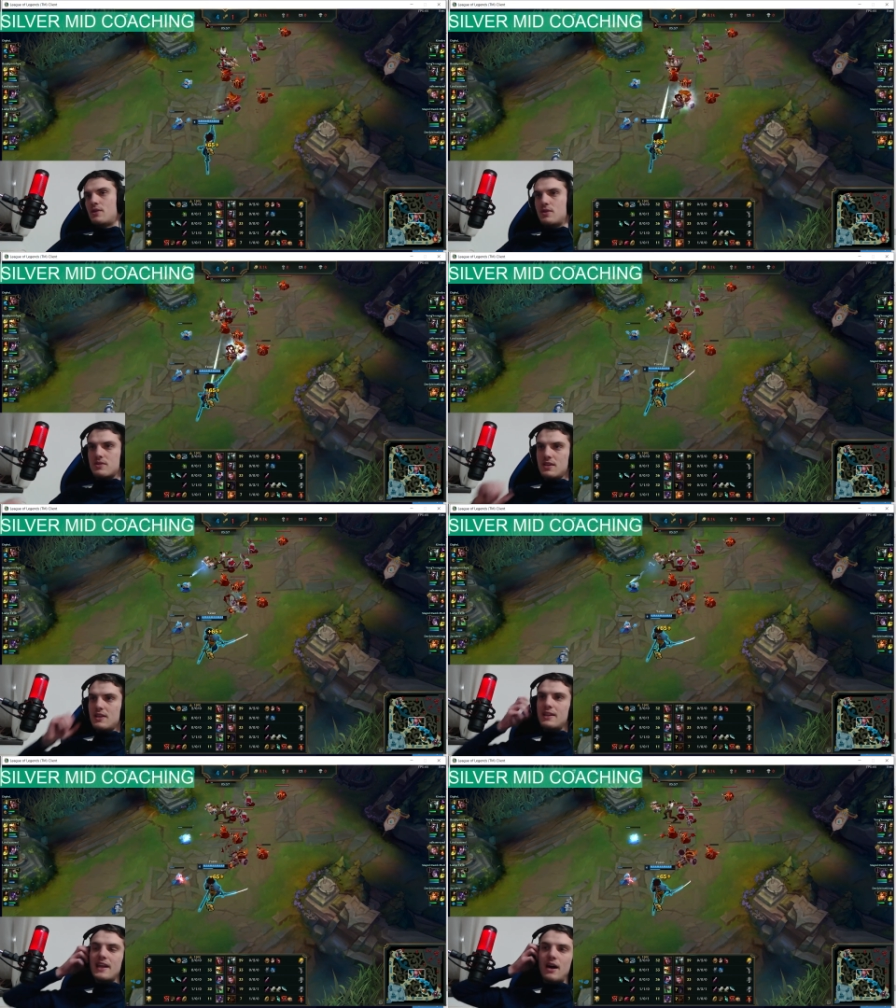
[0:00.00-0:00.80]
You see?
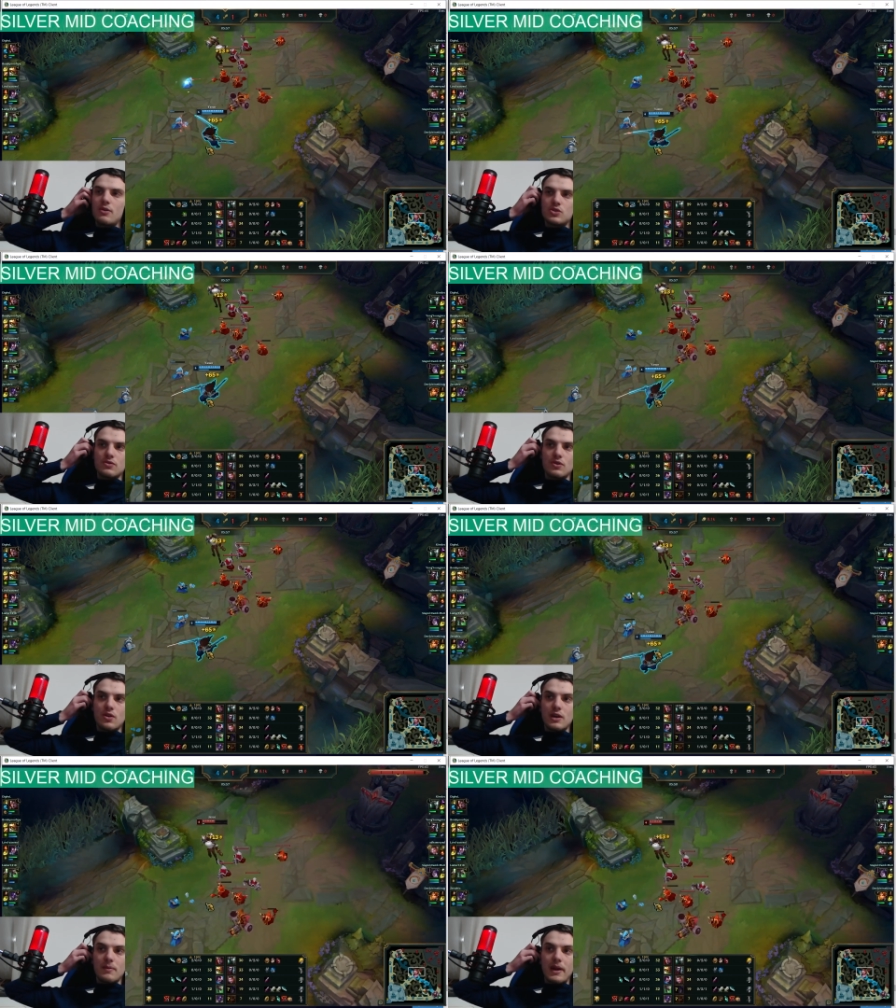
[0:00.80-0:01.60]
Now you should have gone
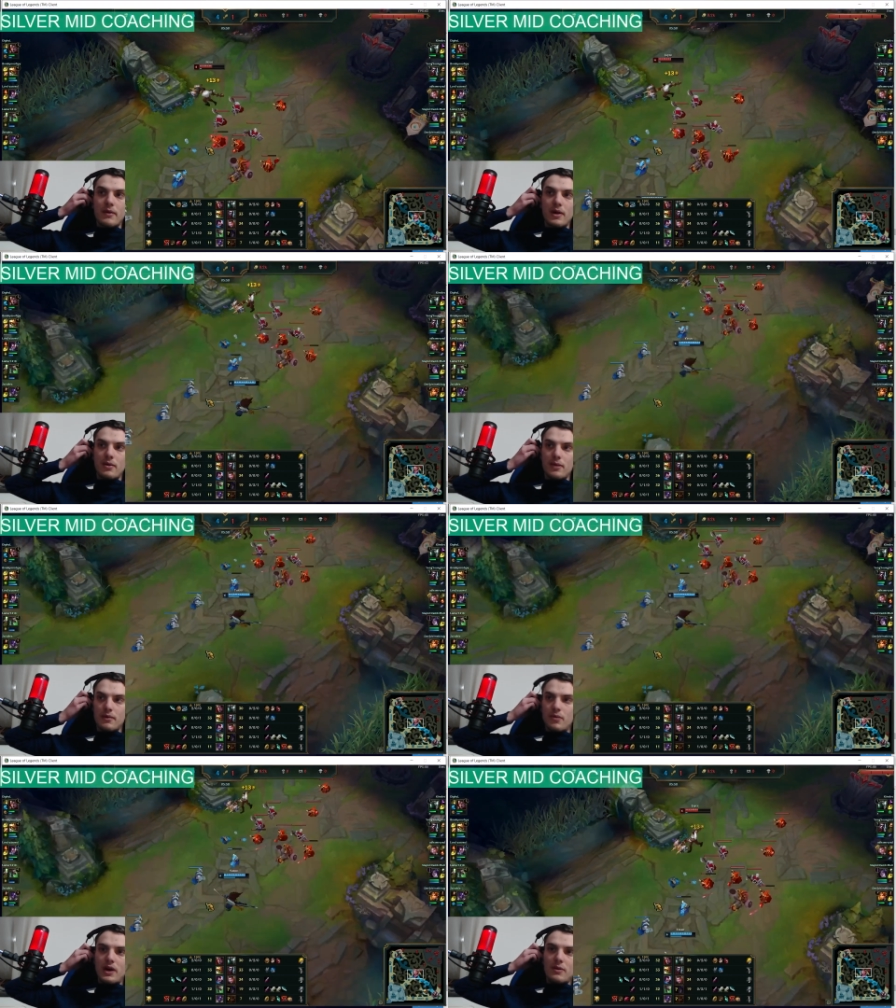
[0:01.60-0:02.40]
on him. Like, why are we,
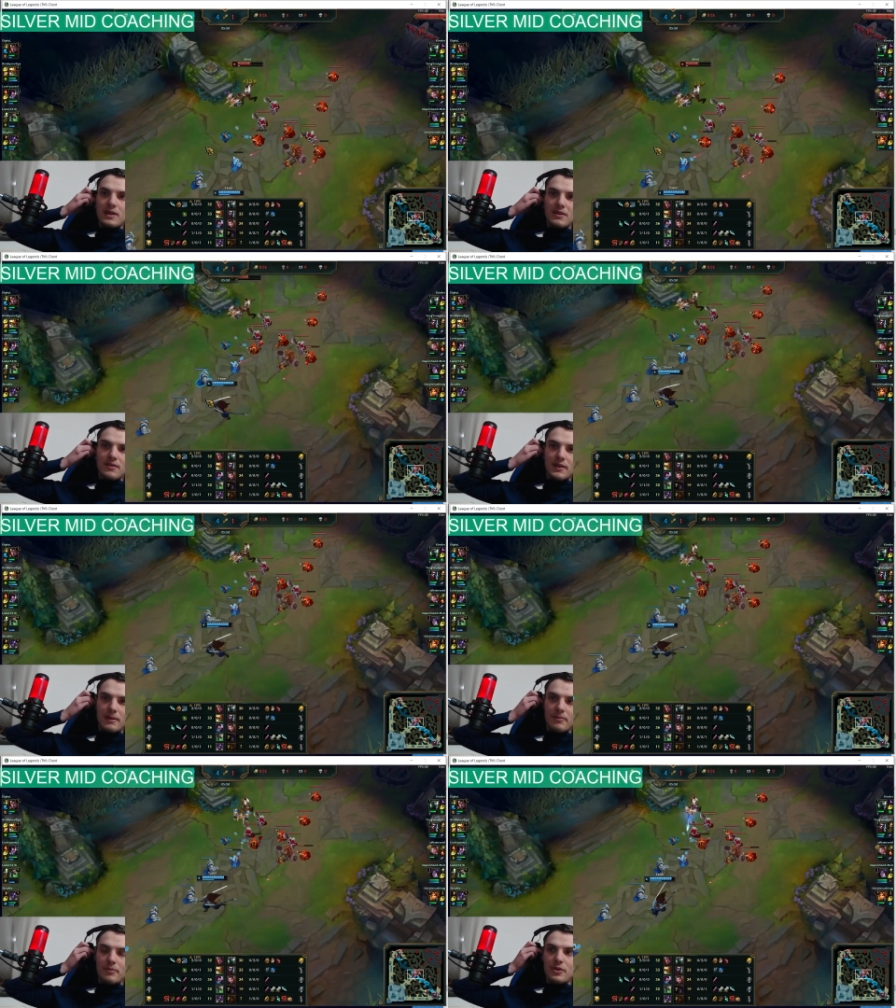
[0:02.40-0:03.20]
why are we giving
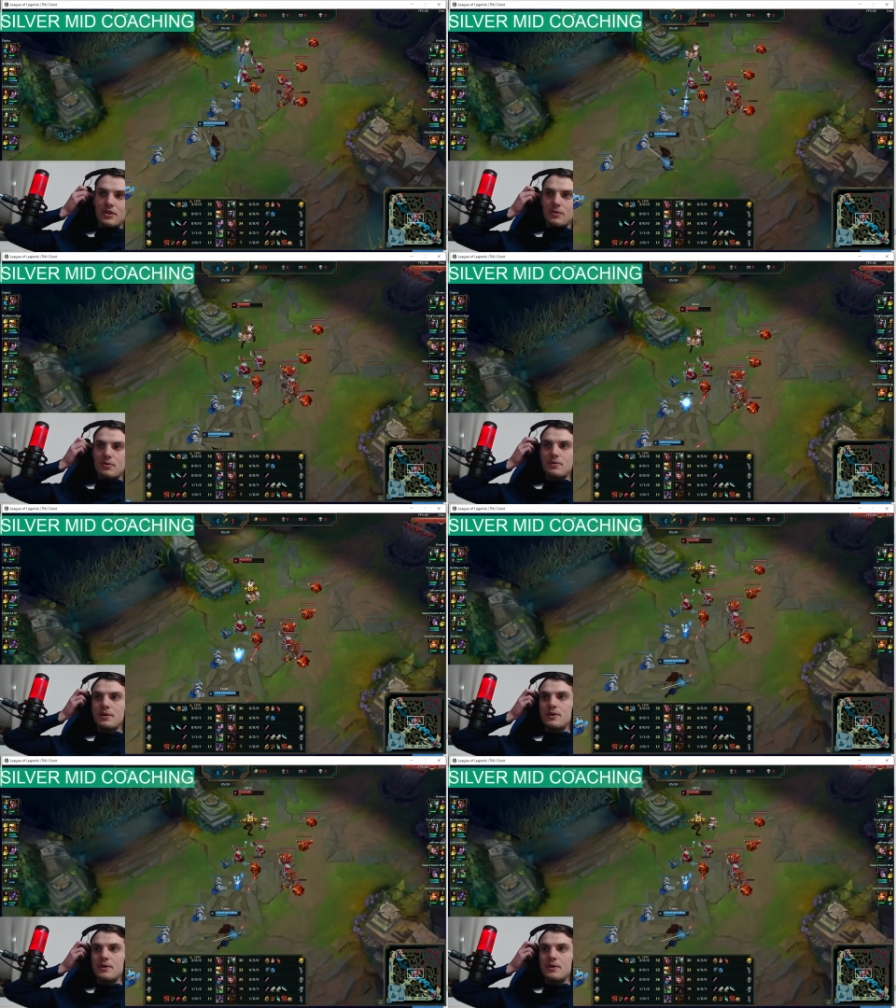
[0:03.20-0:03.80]
him breathing room?